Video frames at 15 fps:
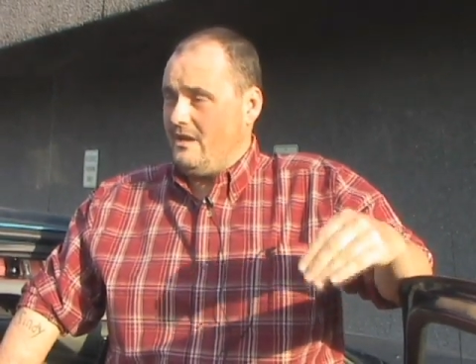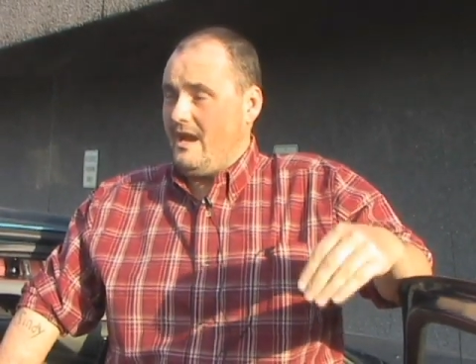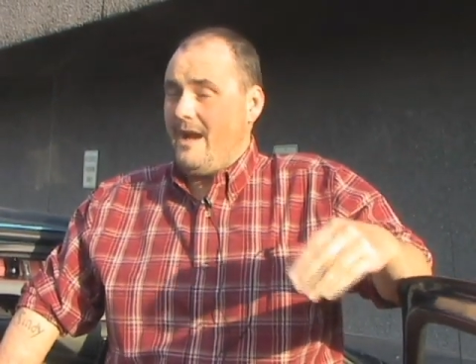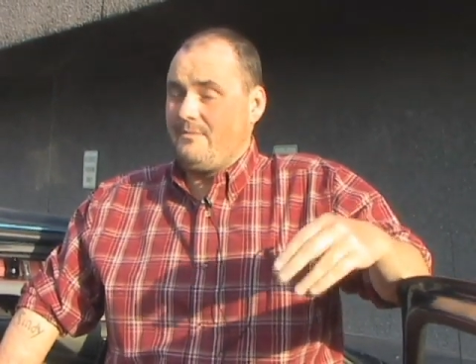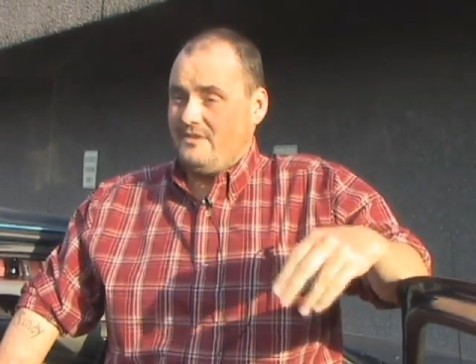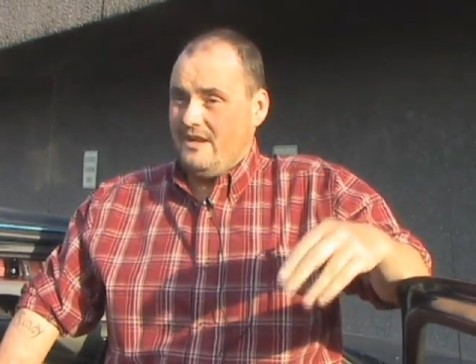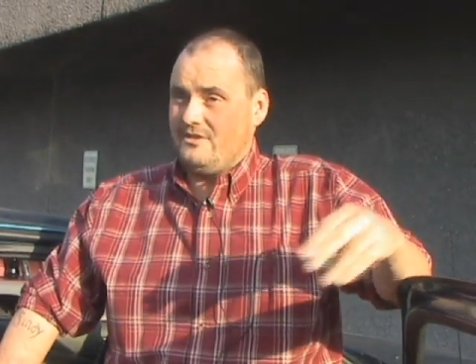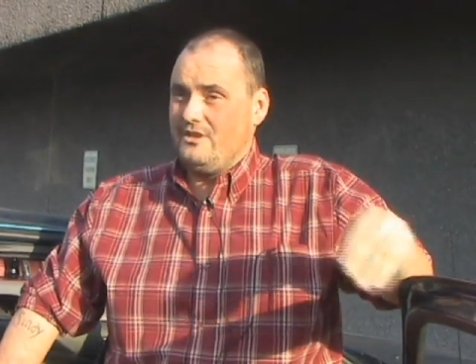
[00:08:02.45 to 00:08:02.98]

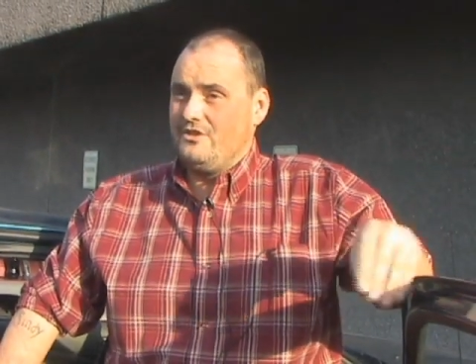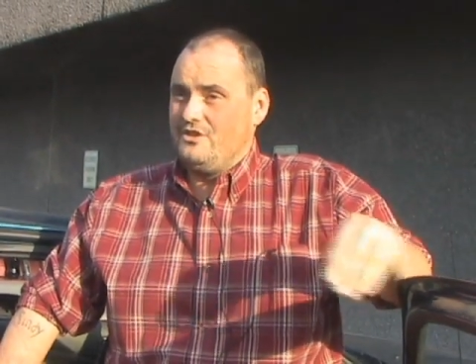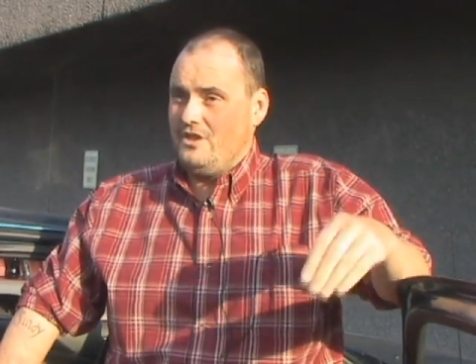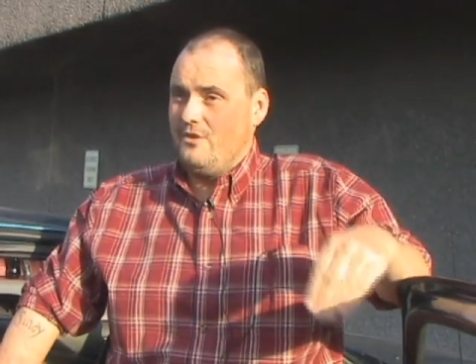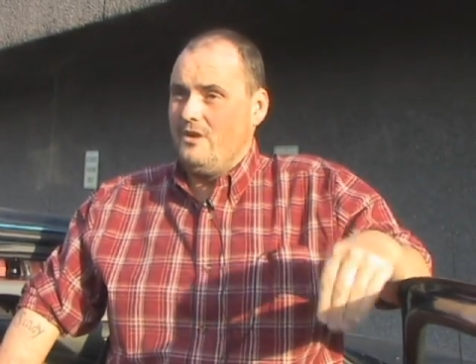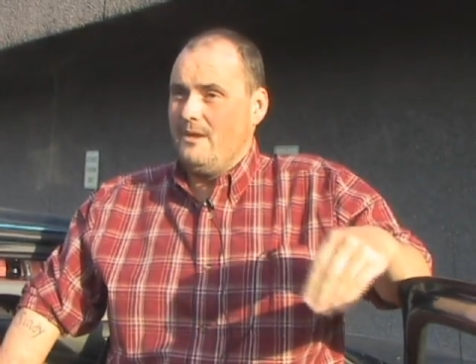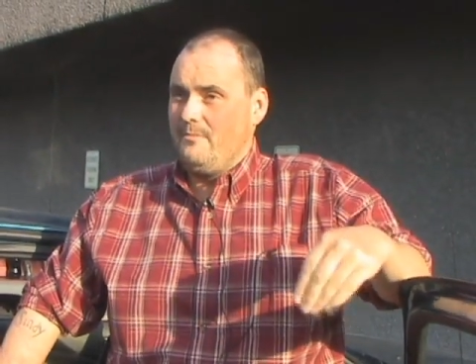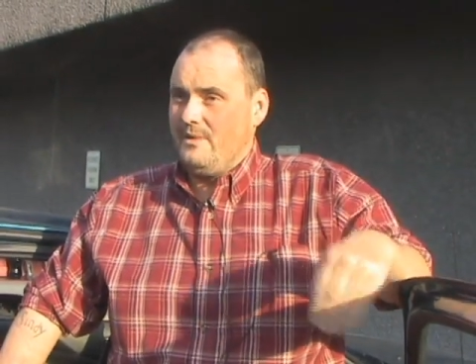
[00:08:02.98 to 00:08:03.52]
cops actually
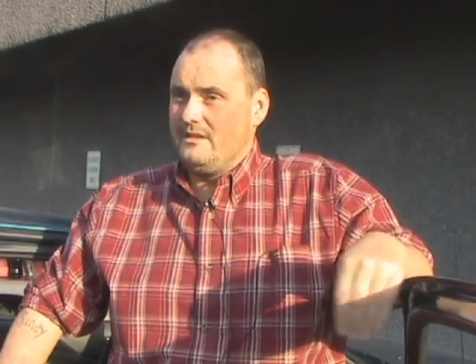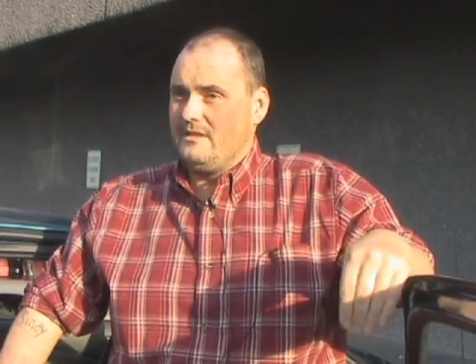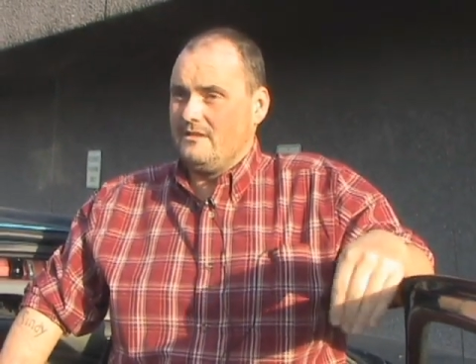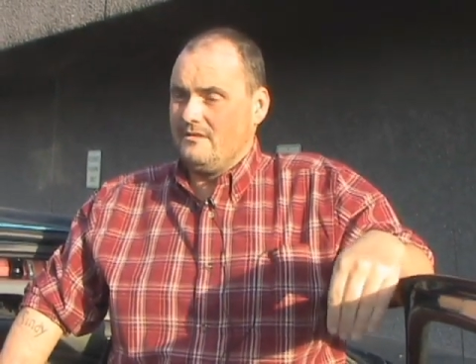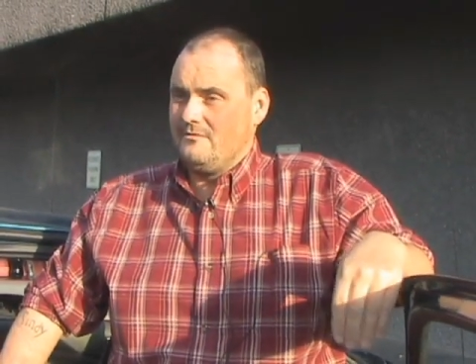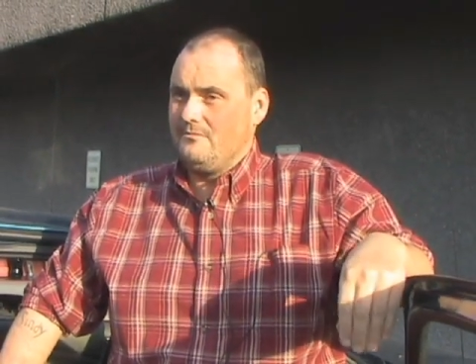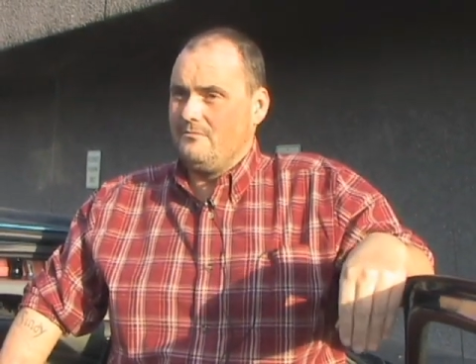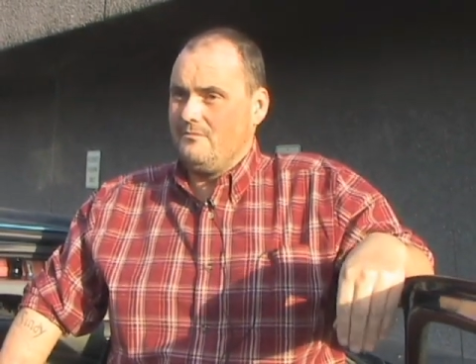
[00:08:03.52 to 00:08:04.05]
showed up at
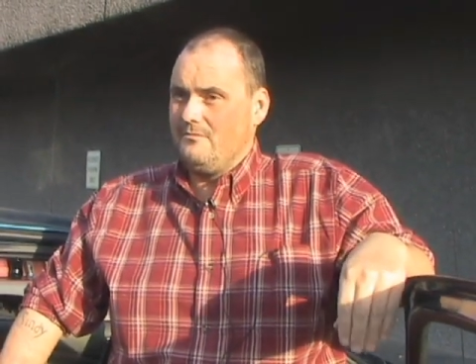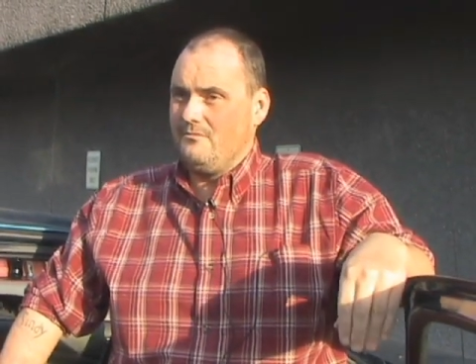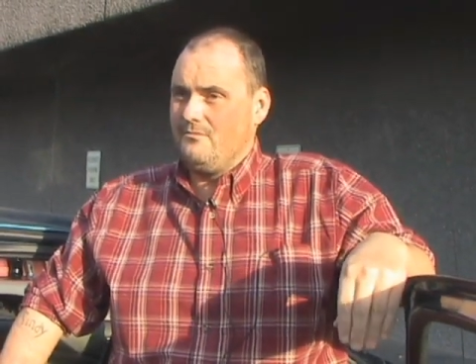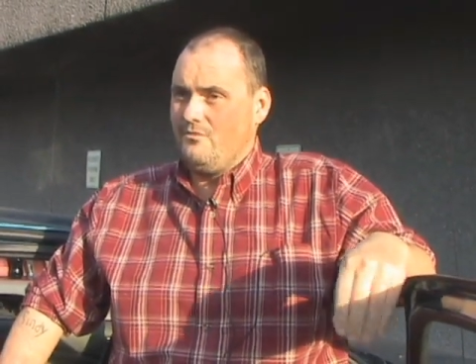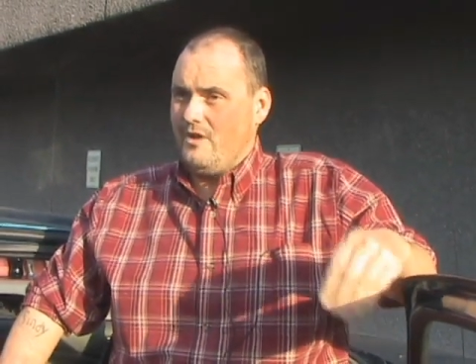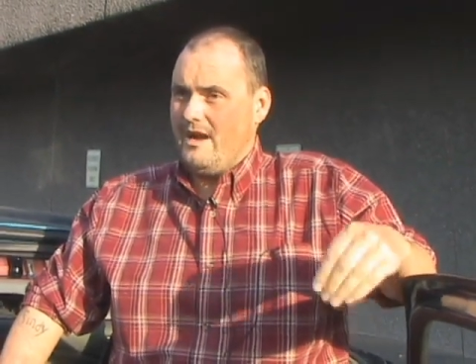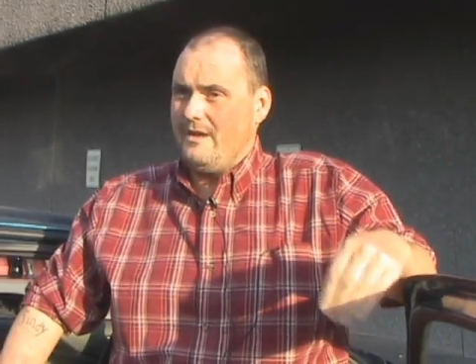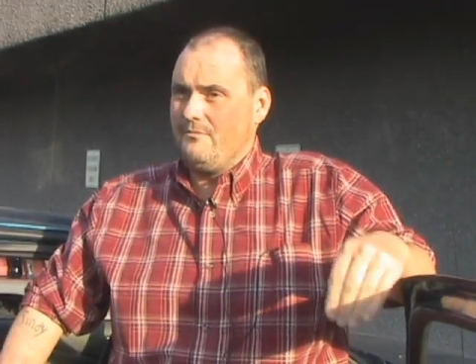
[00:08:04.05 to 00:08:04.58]
the
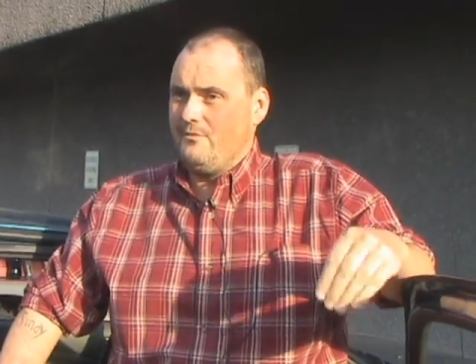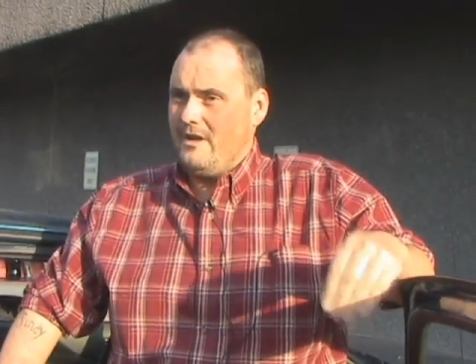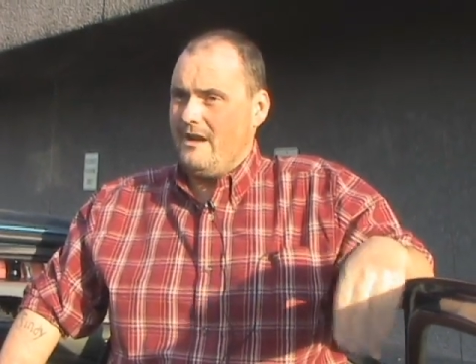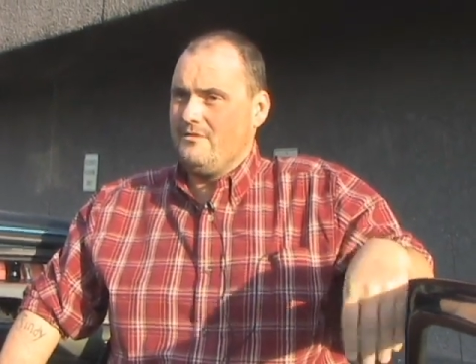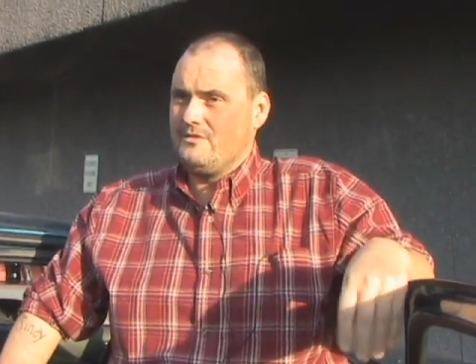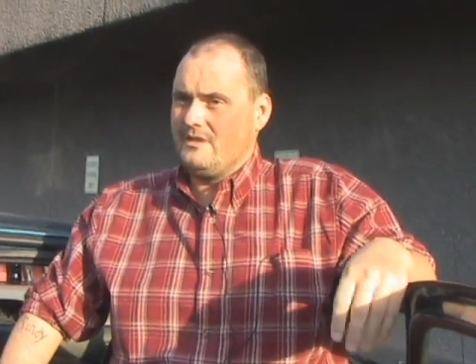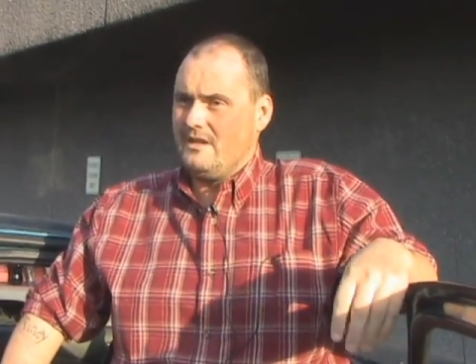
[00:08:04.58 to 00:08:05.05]
where I, where I was